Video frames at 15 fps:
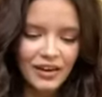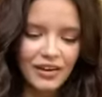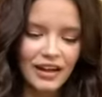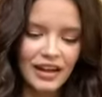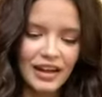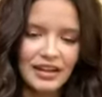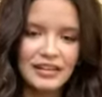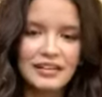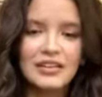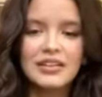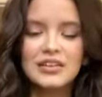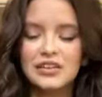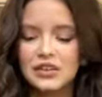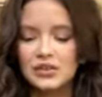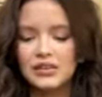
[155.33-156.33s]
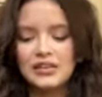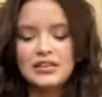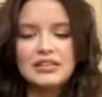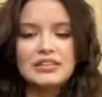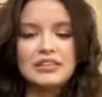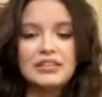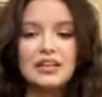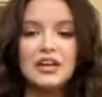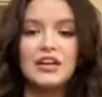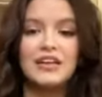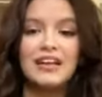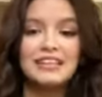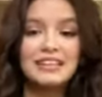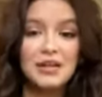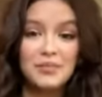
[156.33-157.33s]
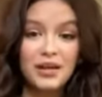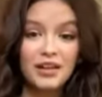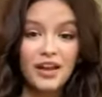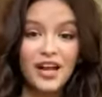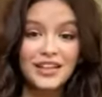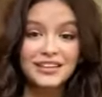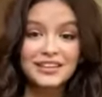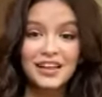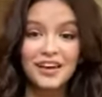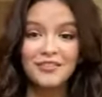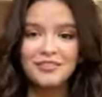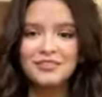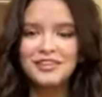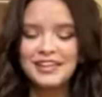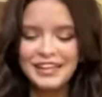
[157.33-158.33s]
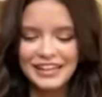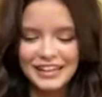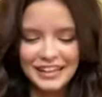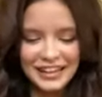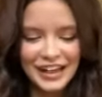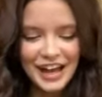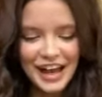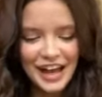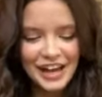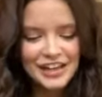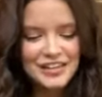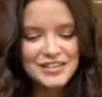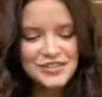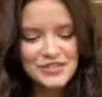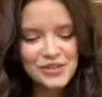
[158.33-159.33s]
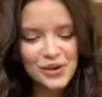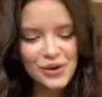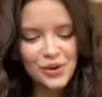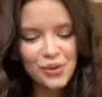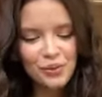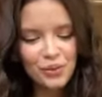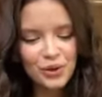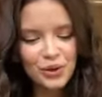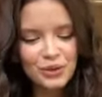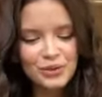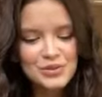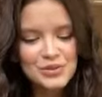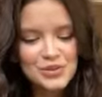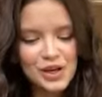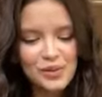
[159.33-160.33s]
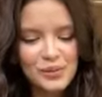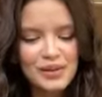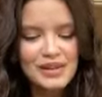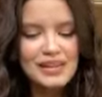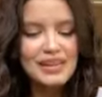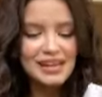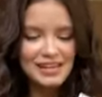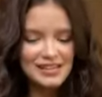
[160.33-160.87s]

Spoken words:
Okay, so they sent me a lot of stuff. So we're gonna start with